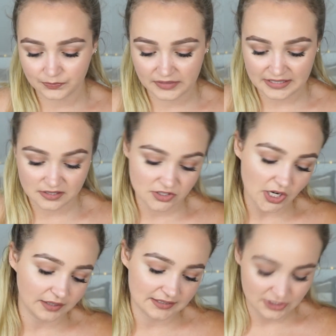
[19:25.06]
this
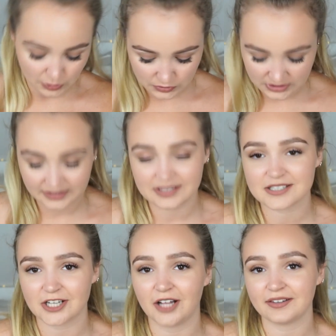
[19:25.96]
style is usually the
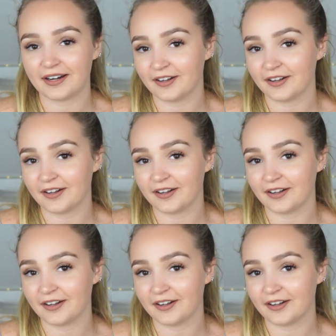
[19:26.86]
style that I